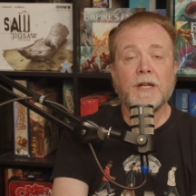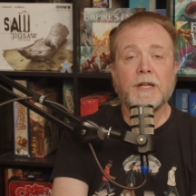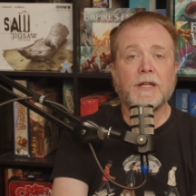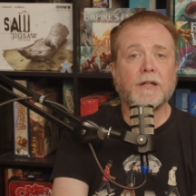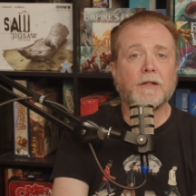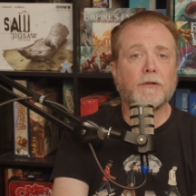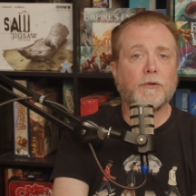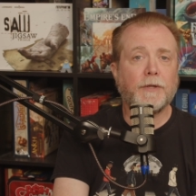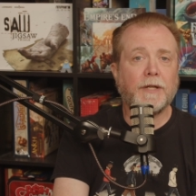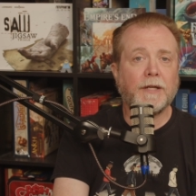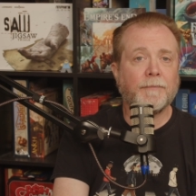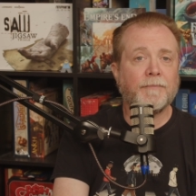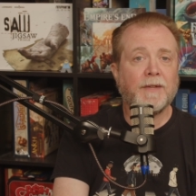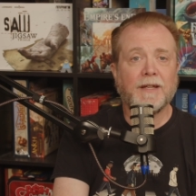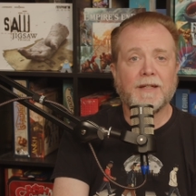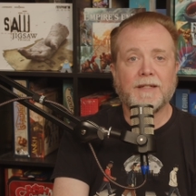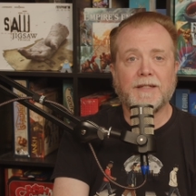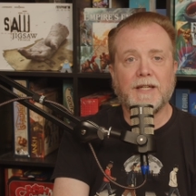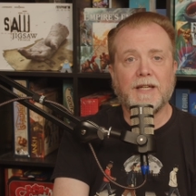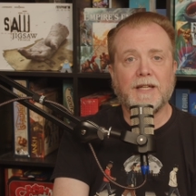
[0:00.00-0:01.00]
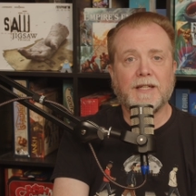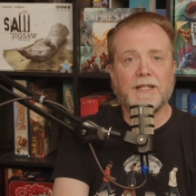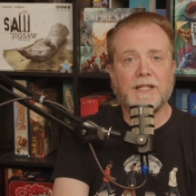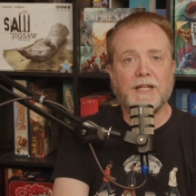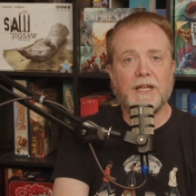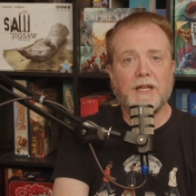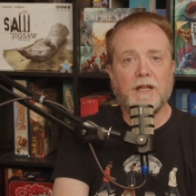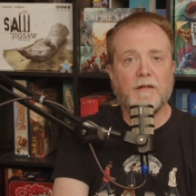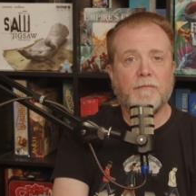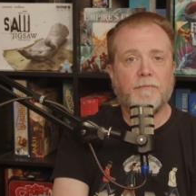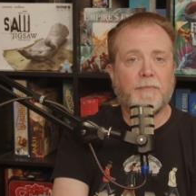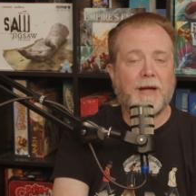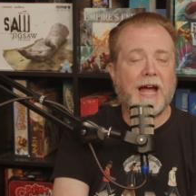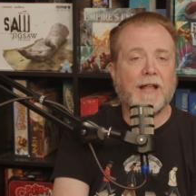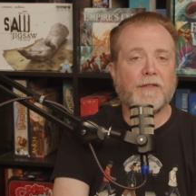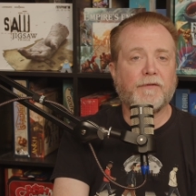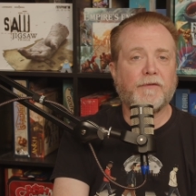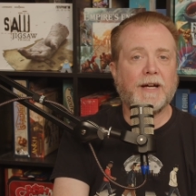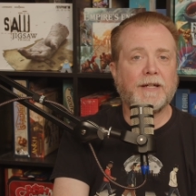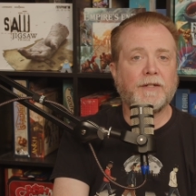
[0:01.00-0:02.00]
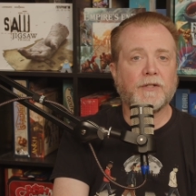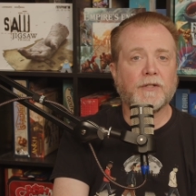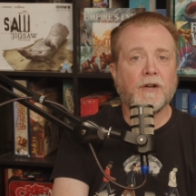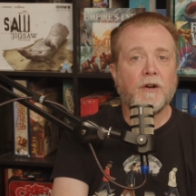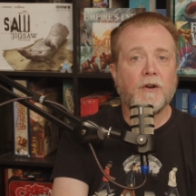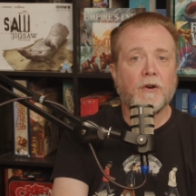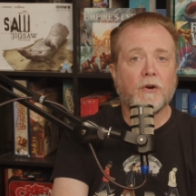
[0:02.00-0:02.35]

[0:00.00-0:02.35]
including D&D, Pathfinder,